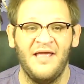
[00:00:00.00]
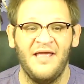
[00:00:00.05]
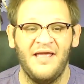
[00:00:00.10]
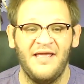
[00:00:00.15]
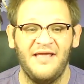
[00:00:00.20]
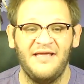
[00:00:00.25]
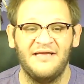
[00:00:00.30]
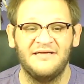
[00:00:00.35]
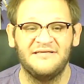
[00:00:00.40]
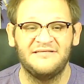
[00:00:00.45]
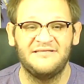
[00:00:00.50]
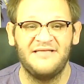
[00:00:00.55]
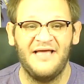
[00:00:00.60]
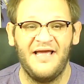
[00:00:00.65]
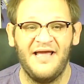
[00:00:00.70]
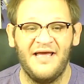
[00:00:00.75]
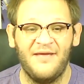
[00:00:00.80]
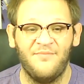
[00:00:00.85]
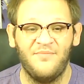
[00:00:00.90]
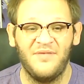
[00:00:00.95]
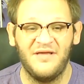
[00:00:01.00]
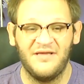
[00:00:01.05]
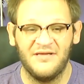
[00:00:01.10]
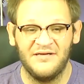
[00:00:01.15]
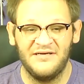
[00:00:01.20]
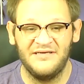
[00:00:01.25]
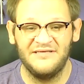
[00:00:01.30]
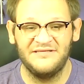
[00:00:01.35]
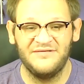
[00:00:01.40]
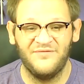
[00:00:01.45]
is that
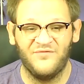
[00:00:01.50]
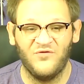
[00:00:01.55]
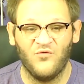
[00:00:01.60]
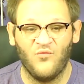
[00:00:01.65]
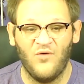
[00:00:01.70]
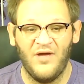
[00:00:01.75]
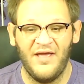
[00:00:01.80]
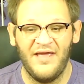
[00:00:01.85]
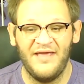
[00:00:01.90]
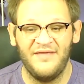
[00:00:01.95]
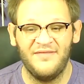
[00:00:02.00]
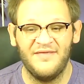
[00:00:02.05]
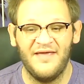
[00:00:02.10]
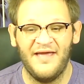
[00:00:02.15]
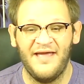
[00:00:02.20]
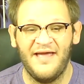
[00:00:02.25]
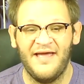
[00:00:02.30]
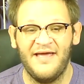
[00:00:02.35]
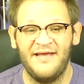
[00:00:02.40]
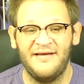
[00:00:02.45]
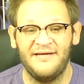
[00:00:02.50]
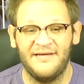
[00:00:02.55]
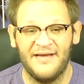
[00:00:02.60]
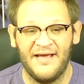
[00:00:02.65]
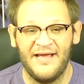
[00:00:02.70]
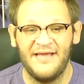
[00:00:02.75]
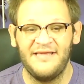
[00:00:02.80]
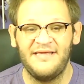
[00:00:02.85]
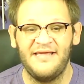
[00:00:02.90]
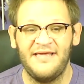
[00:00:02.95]
because of the way that
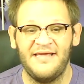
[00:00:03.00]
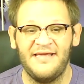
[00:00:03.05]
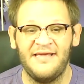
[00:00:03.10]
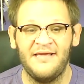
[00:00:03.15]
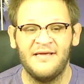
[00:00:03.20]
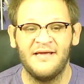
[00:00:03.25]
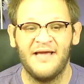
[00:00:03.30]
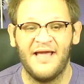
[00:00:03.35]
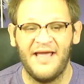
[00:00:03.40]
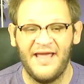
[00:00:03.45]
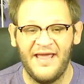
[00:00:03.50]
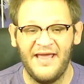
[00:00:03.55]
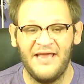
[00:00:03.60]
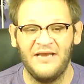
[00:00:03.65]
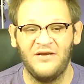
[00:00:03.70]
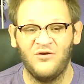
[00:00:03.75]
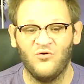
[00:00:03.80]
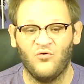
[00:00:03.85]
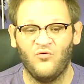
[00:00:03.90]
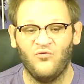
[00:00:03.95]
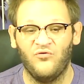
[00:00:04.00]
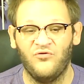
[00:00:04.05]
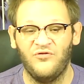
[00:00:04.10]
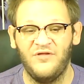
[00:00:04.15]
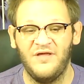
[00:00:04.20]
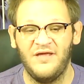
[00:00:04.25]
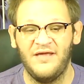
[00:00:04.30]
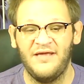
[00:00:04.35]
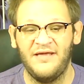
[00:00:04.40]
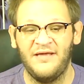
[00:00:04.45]
Nike handled
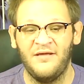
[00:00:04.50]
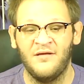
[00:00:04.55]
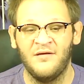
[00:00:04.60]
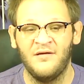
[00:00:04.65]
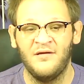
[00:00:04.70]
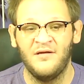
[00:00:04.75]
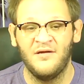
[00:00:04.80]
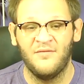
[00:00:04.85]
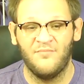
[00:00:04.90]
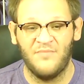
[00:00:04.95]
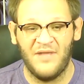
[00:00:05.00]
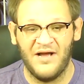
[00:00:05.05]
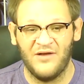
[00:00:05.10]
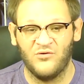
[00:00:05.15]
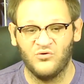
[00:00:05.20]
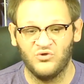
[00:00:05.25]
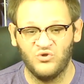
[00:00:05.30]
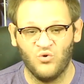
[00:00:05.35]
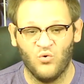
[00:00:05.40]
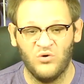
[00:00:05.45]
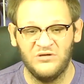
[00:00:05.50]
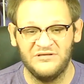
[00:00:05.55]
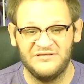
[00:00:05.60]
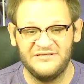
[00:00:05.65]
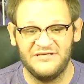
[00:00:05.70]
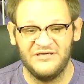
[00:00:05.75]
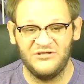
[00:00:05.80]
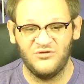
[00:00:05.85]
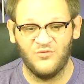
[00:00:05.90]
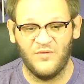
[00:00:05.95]
the Michael Jordan
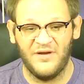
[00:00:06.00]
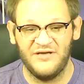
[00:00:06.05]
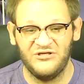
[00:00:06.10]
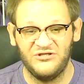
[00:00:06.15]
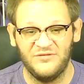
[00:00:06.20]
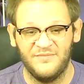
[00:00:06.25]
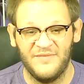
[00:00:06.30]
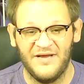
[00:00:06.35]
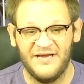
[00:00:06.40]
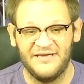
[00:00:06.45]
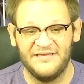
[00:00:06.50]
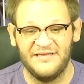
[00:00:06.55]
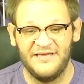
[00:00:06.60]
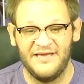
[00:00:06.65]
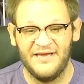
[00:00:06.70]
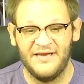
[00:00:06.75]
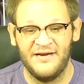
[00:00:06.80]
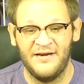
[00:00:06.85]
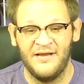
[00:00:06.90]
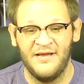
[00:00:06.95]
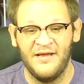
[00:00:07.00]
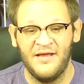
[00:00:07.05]
situation back then,